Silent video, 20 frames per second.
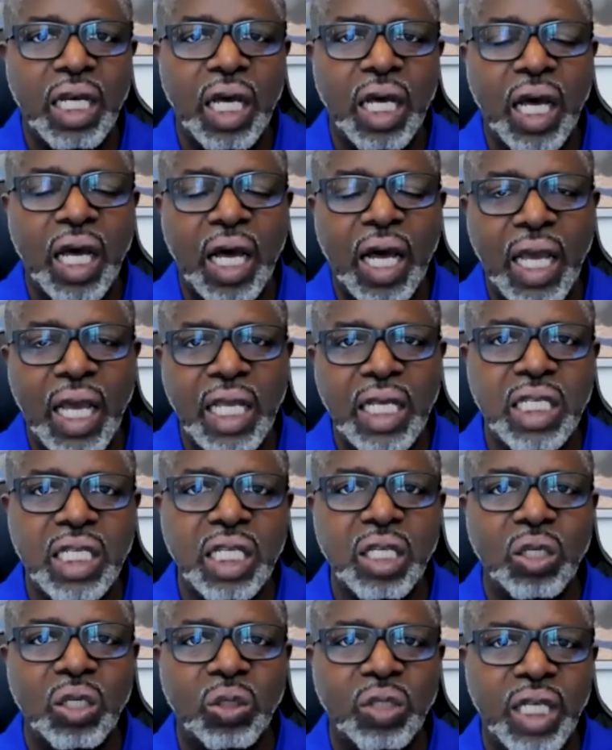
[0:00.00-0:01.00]

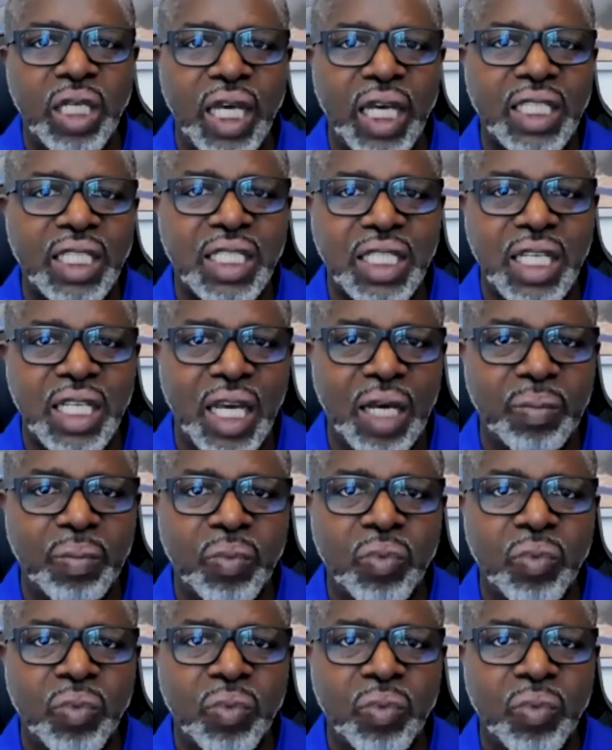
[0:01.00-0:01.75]
ideal next step